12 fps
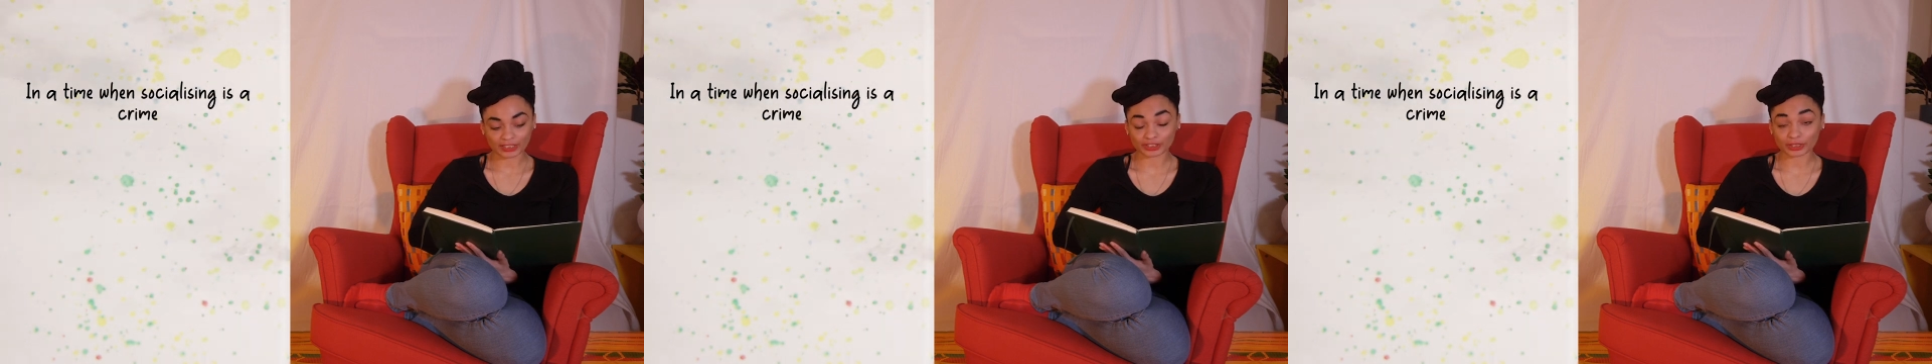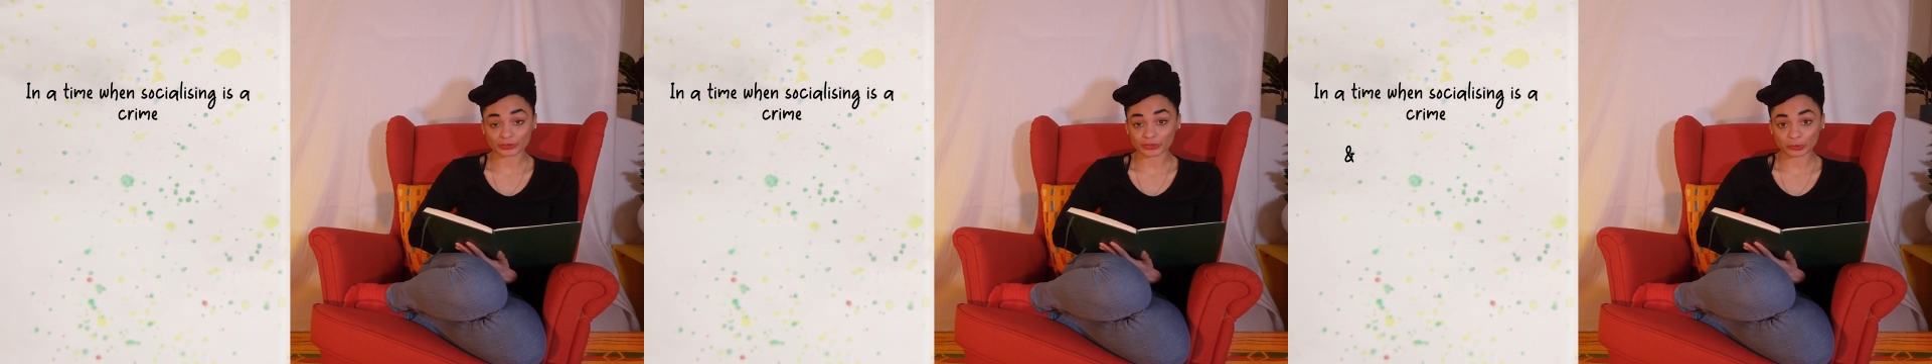and
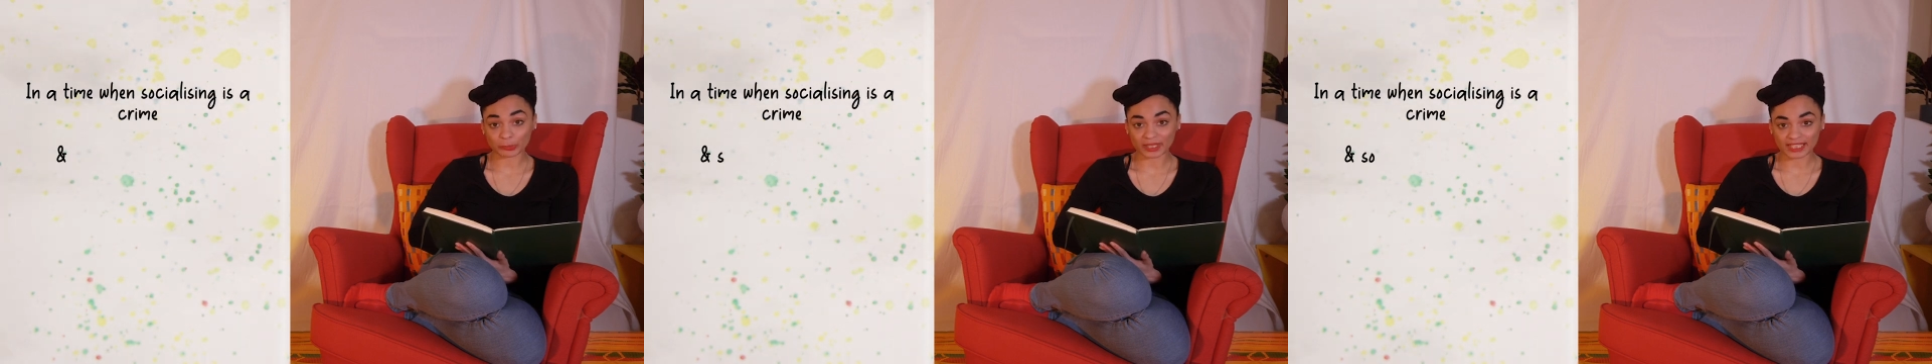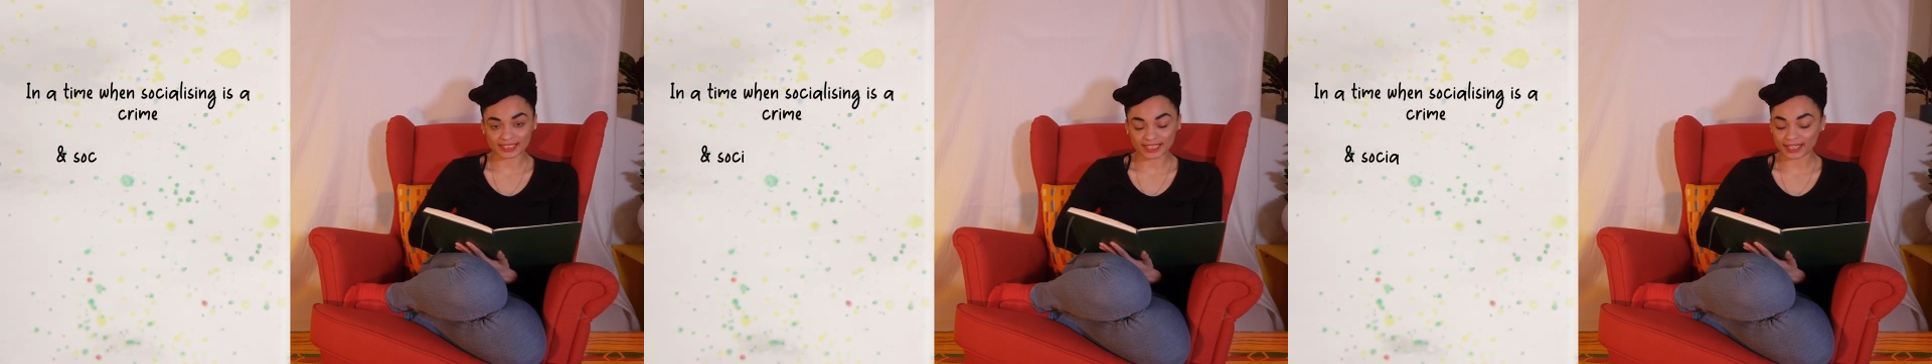social
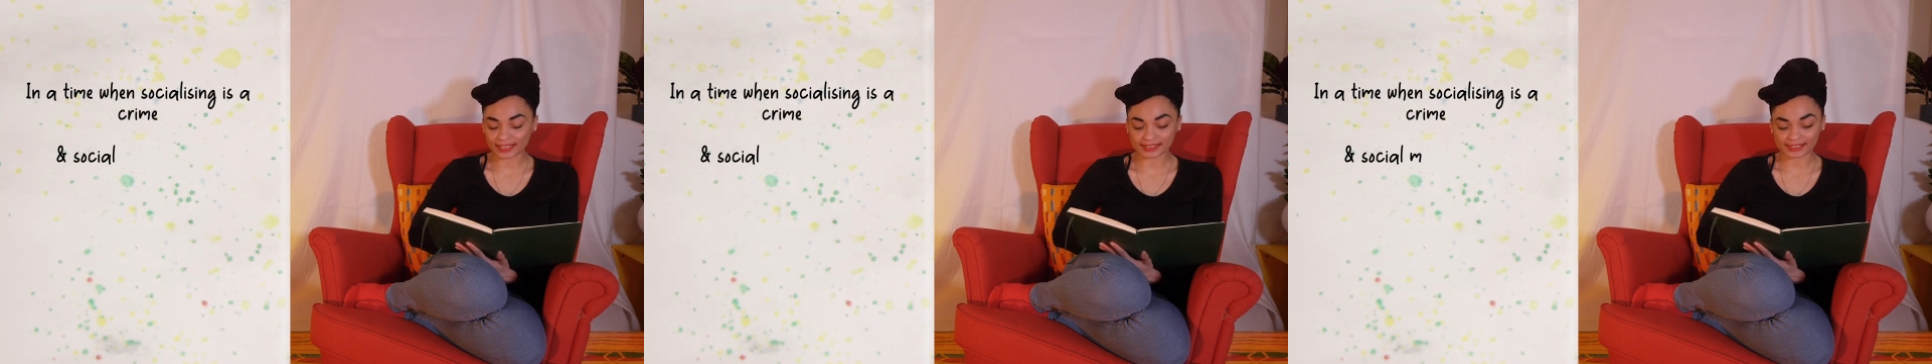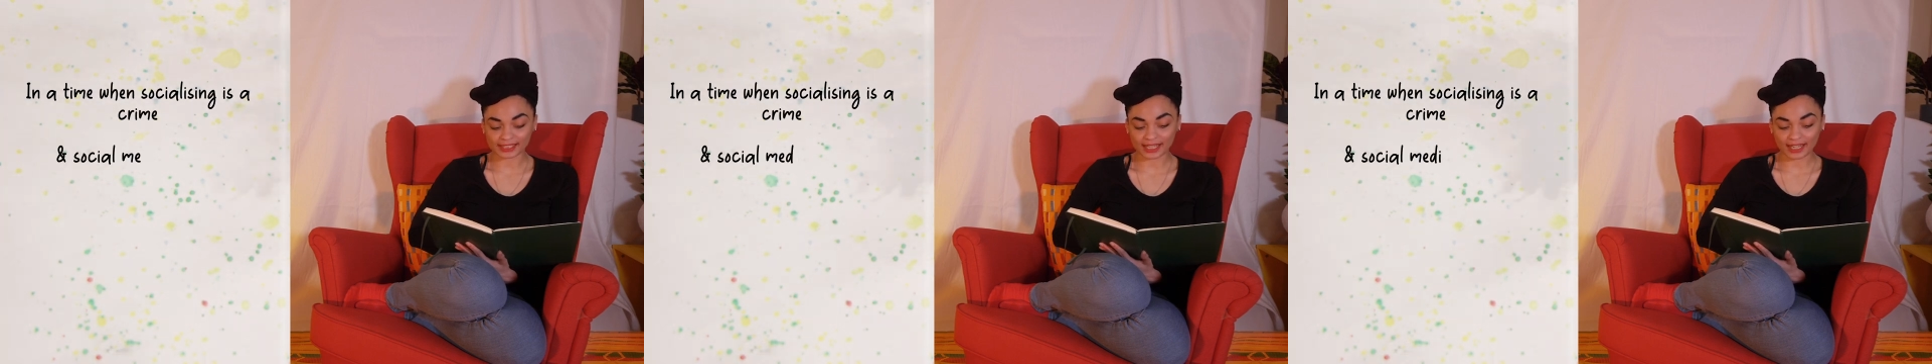media
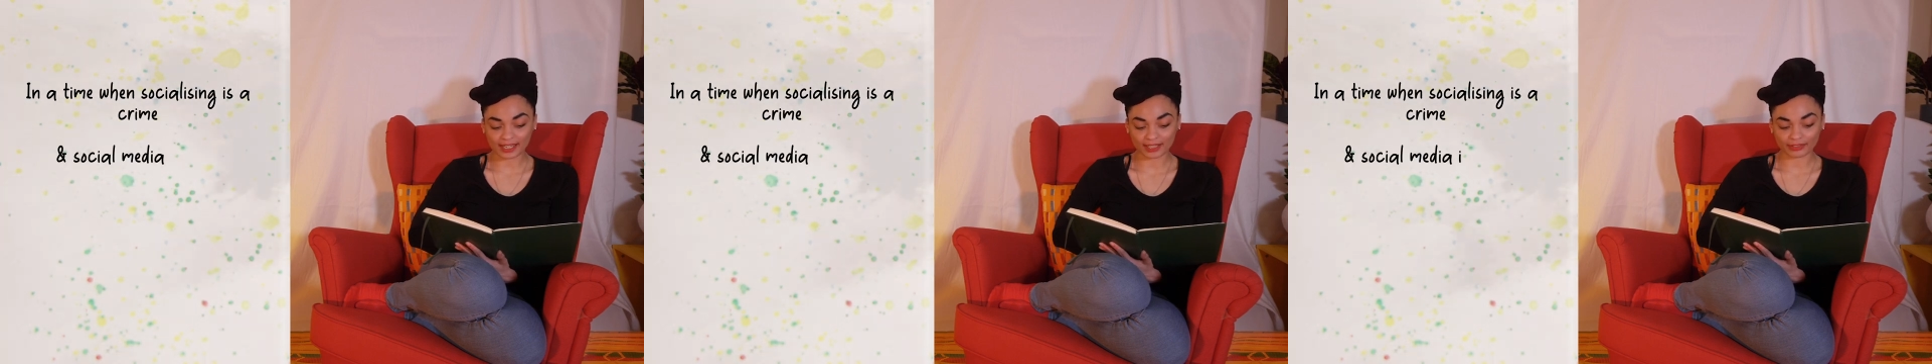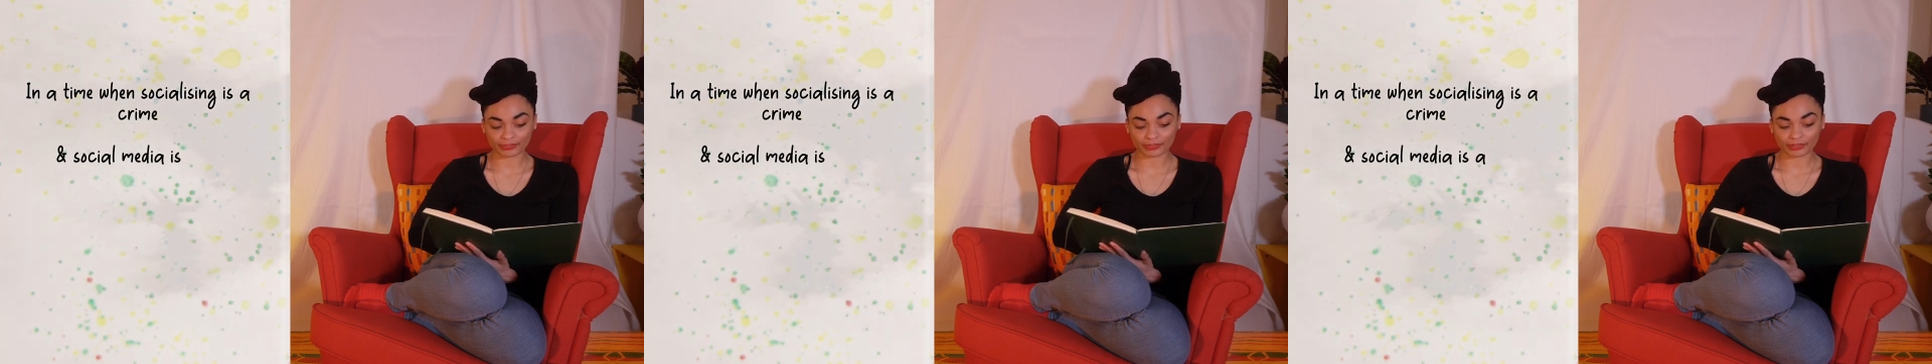is alive,